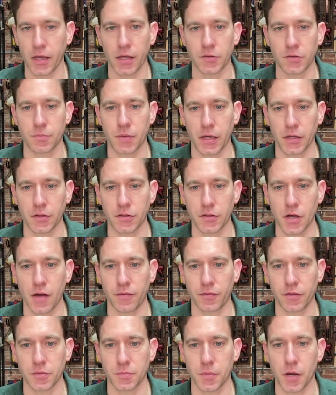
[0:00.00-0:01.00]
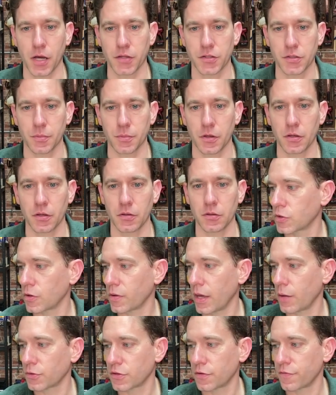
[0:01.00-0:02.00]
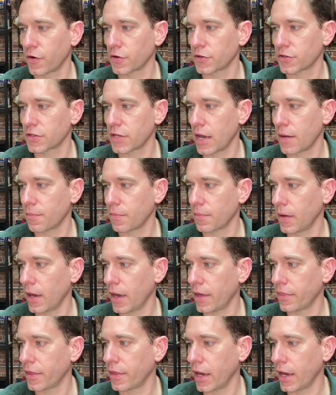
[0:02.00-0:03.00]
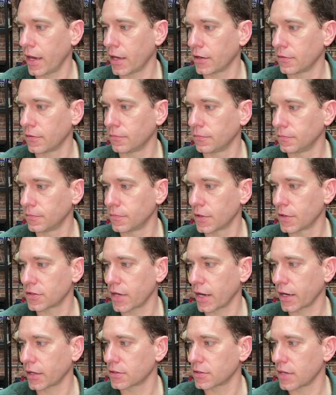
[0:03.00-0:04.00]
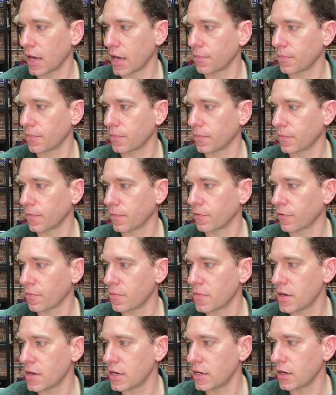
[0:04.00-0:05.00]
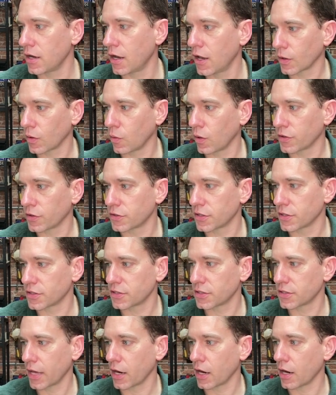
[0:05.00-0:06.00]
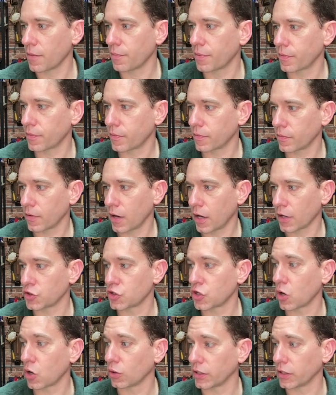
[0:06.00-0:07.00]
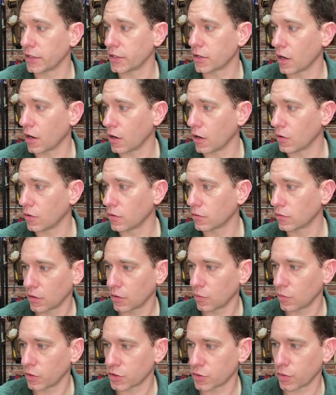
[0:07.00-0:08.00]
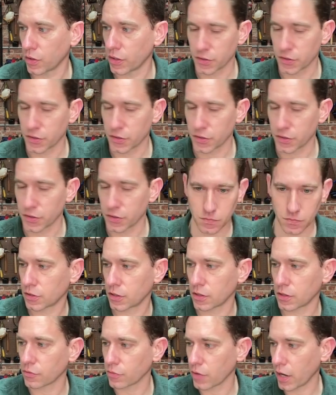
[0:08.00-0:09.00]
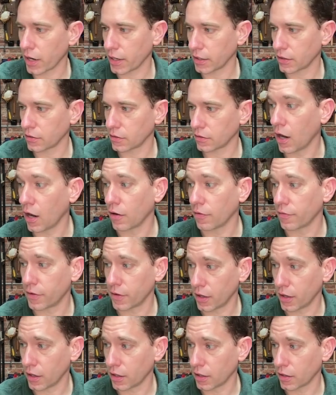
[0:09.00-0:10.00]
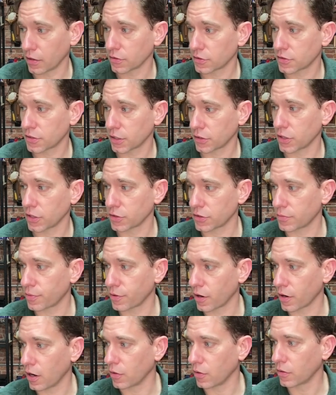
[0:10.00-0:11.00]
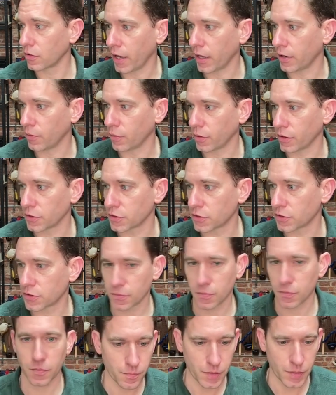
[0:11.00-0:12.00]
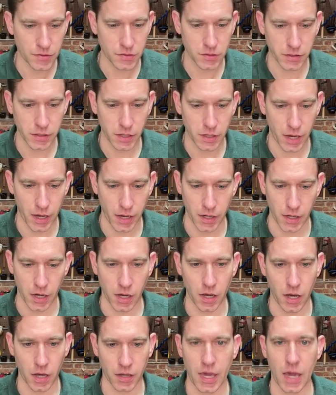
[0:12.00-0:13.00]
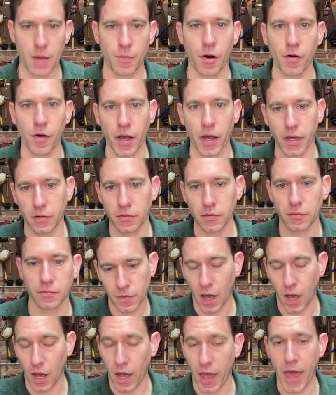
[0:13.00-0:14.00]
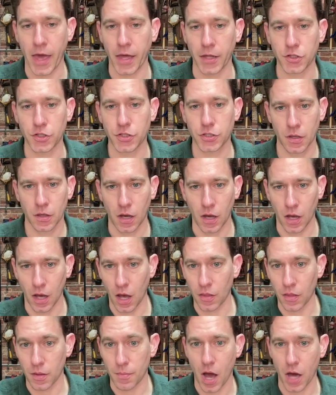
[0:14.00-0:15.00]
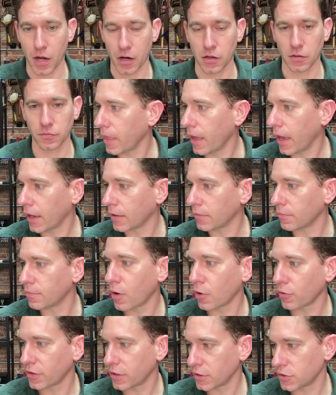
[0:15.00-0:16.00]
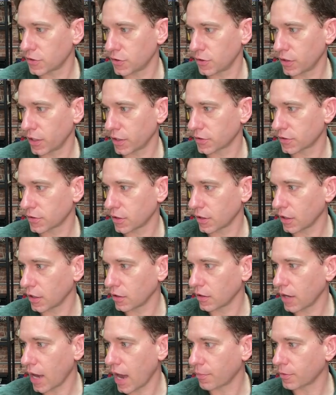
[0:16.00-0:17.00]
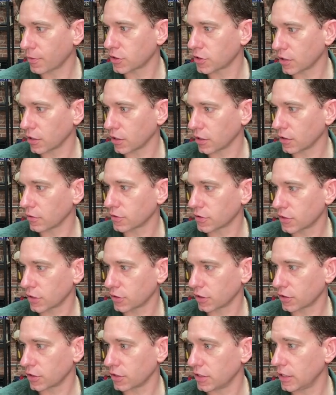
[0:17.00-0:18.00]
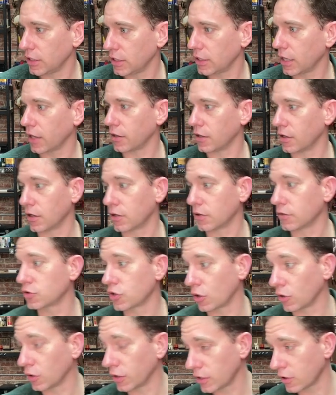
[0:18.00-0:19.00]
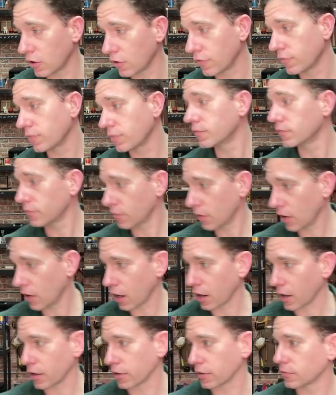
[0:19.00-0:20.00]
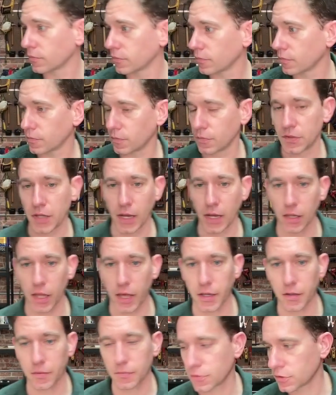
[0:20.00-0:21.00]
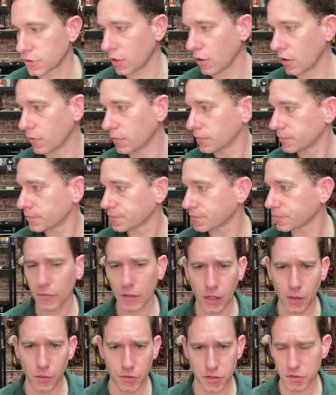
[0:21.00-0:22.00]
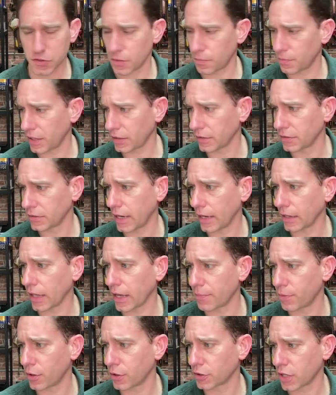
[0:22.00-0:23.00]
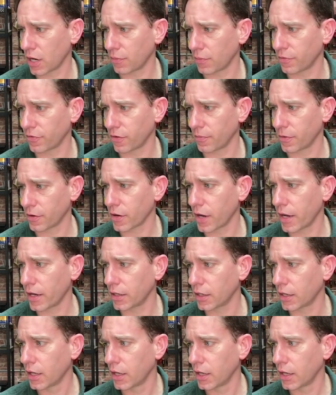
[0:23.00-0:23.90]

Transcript: it as big and soft as possible. So that was the first step, and then the second step for me was to set up a Jolico, which was to the right of the 600 Pro, and it was basically a camera right edge on the bottle. And both these units, the Aperture 600D and the Jolico, are daylight, so it was just a big daylight push coming from the right.